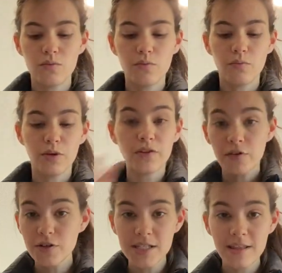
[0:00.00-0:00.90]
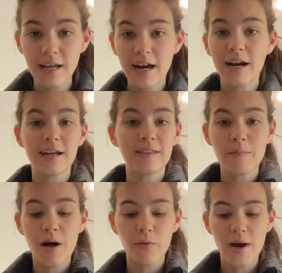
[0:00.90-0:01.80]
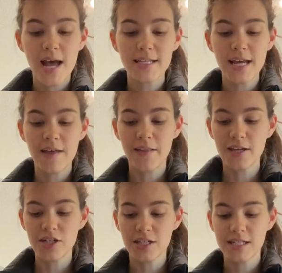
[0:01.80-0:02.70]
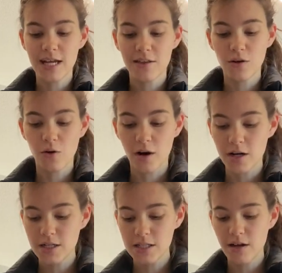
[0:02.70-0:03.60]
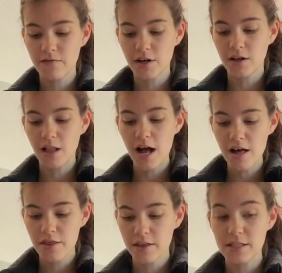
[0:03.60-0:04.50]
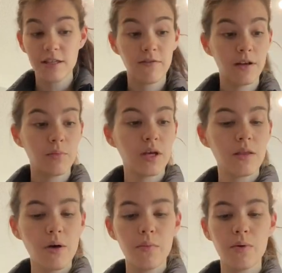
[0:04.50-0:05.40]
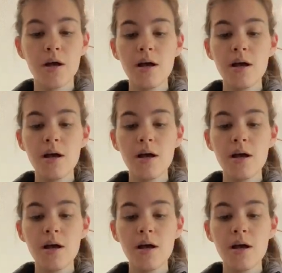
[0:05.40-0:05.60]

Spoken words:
put the fruits in there, get them all wet, and then just take the corners of your cloth. Let's see if I can pick them up.